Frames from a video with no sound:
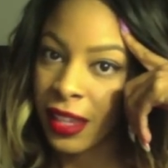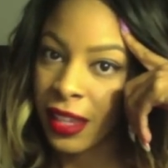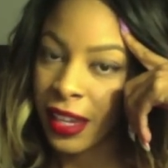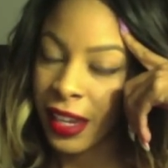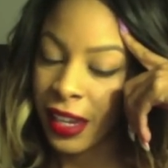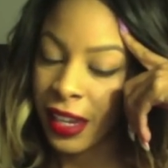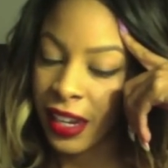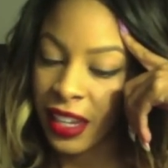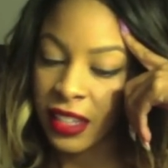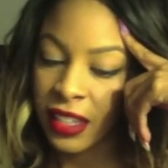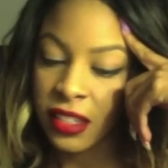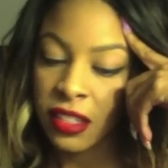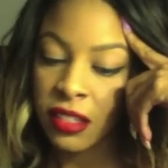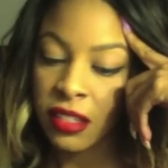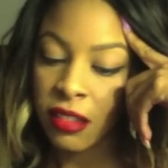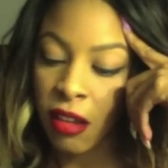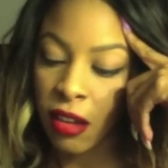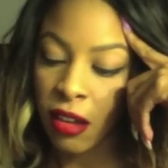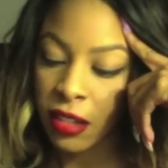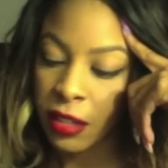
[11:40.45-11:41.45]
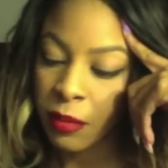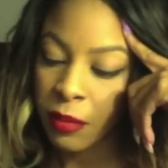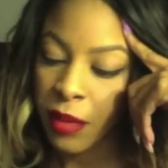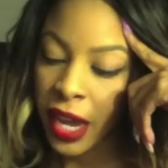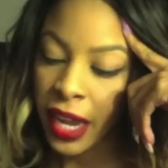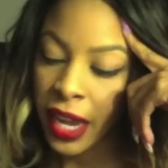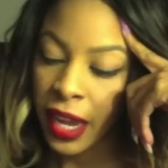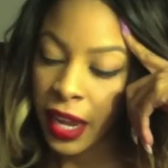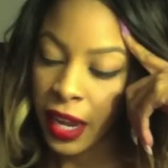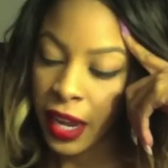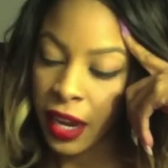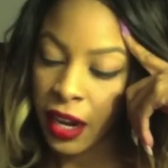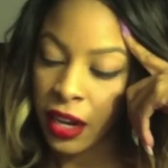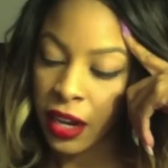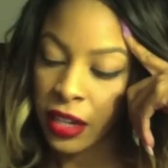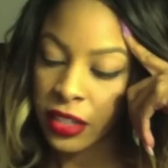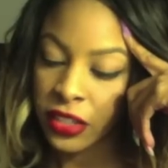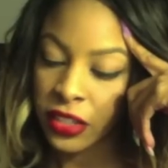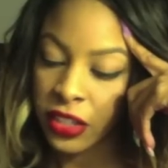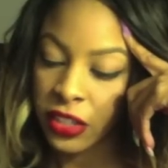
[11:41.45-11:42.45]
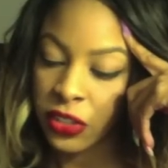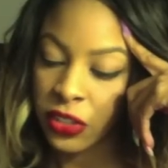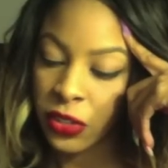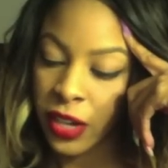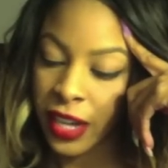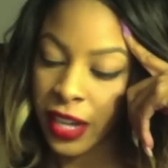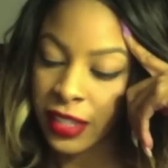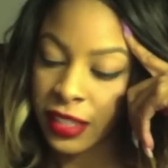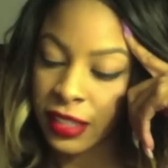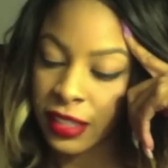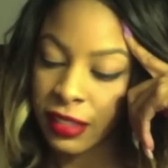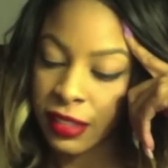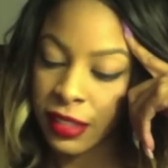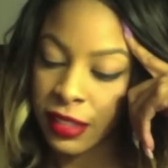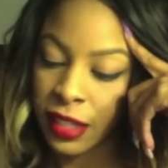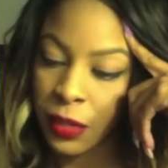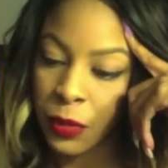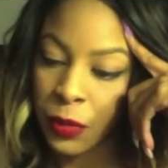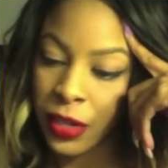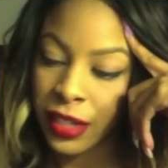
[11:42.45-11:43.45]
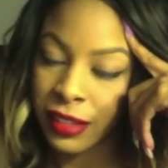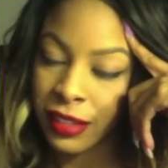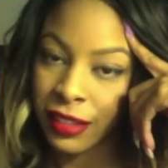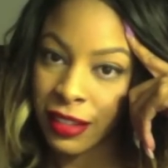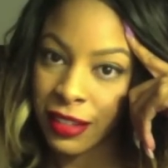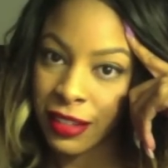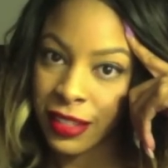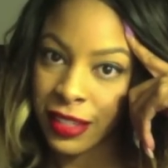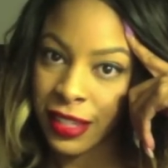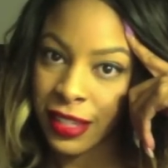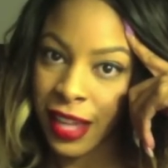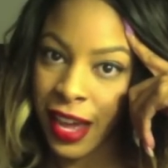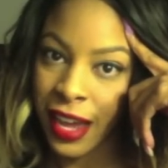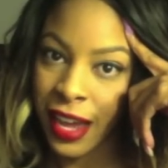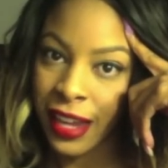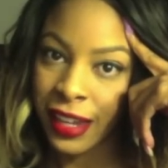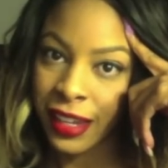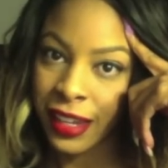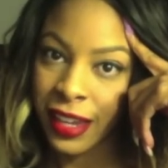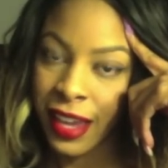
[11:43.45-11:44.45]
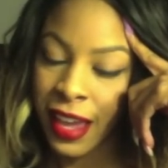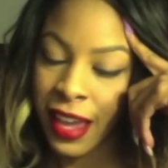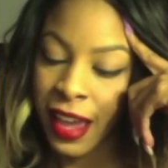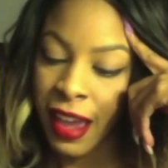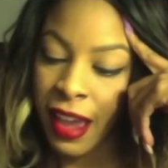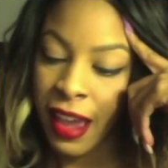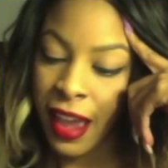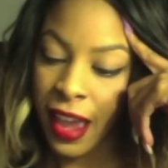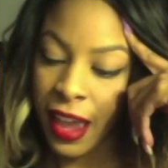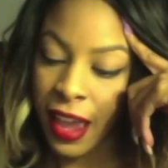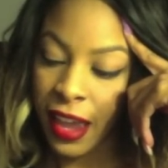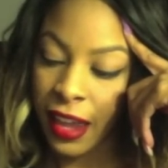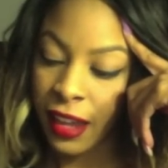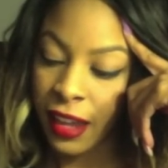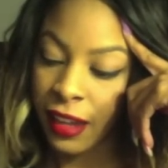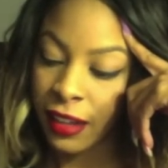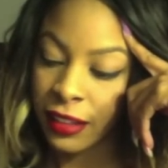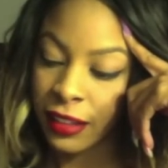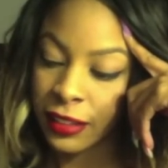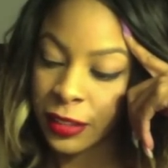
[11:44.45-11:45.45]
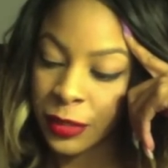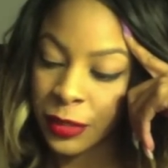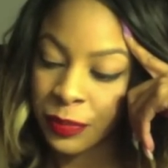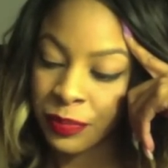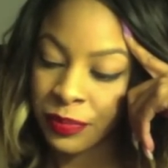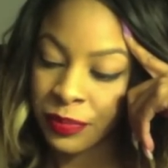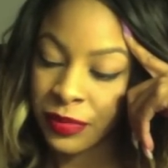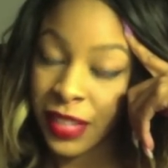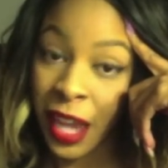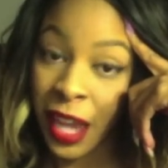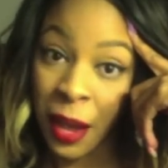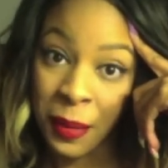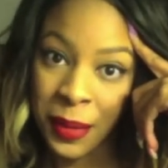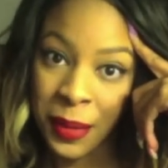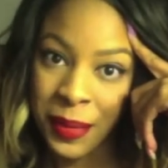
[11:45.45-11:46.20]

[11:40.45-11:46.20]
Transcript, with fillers: it installed in my hair so that you guys can see what it looks like, and I'll be